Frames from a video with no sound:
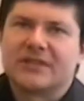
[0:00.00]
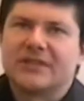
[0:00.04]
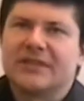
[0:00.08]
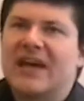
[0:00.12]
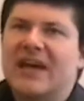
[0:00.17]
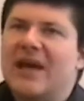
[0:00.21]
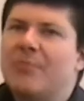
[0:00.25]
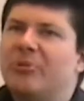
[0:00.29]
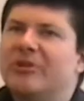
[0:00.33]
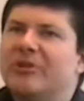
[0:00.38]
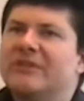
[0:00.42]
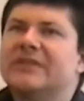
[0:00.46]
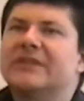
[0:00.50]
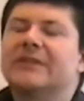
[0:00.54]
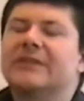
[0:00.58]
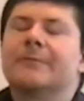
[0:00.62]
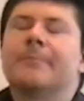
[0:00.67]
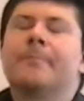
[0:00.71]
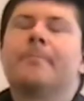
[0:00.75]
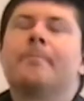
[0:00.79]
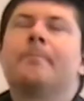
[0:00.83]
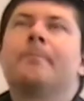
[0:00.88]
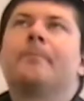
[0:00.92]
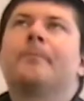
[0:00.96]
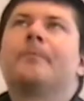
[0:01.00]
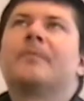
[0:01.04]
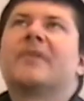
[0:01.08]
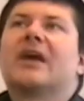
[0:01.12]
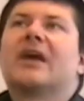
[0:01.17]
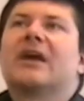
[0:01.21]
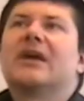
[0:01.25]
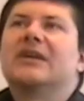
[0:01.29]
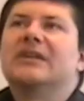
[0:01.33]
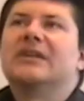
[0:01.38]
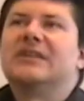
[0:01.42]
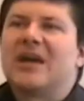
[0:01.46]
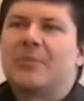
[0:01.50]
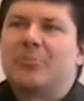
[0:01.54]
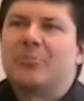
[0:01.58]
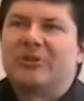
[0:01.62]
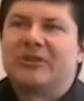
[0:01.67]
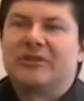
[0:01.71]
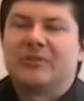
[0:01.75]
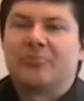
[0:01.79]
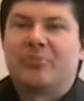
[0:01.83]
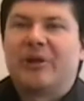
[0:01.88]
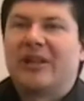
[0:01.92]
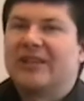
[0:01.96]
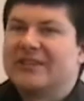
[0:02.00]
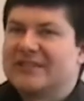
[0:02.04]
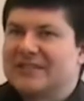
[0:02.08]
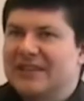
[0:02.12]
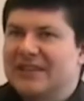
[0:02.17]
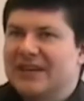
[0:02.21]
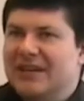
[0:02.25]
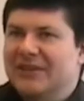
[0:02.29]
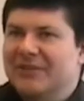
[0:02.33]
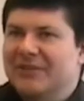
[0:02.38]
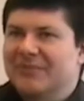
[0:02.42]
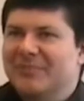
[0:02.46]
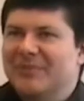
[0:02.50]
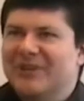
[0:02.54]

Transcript: It happened in it happened in Palestine